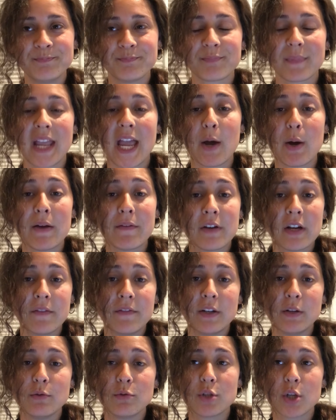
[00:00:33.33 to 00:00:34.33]
However, if
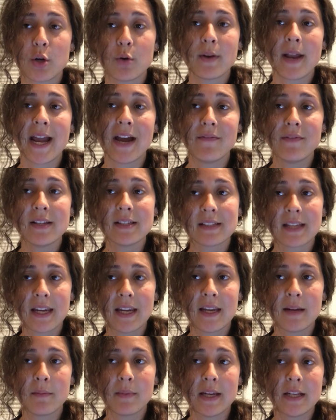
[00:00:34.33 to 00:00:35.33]
you don't have this
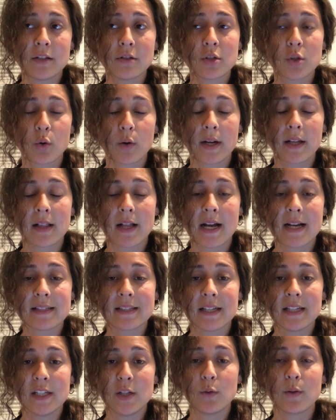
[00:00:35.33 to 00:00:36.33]
game in your toy
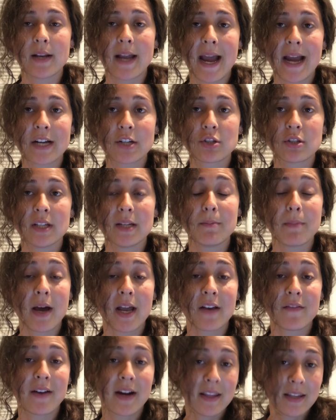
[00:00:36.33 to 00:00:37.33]
closet, you could actually
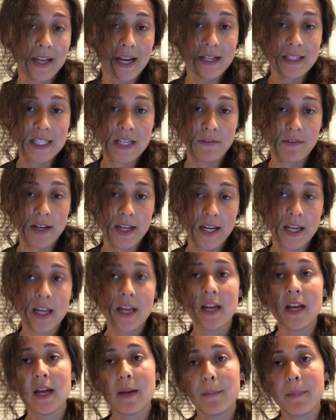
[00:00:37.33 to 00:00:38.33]
modify the activity
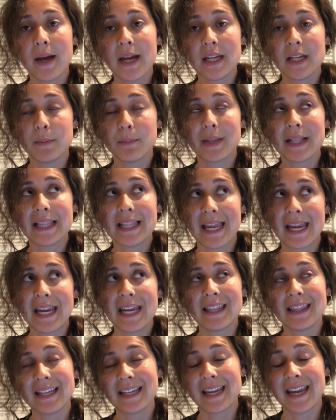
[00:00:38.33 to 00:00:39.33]
by
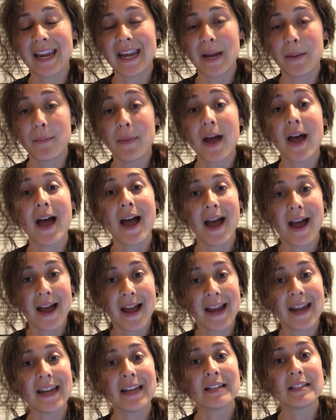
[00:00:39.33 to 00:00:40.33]
playing the game
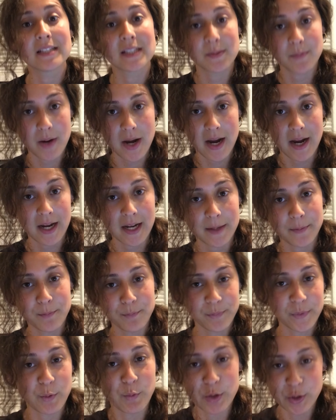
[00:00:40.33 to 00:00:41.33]
I Spy,
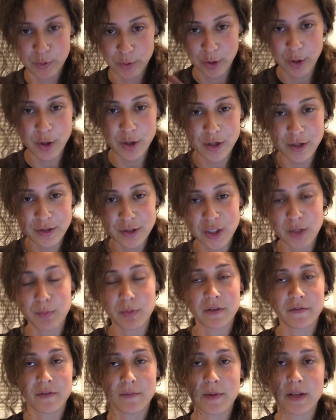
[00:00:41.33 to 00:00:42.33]
which we're all
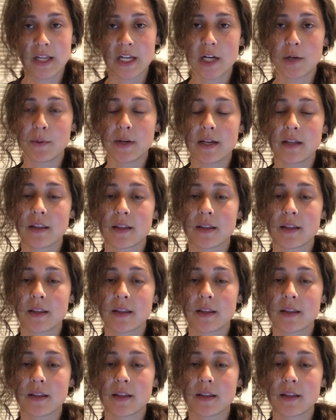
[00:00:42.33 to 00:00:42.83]
super familiar with.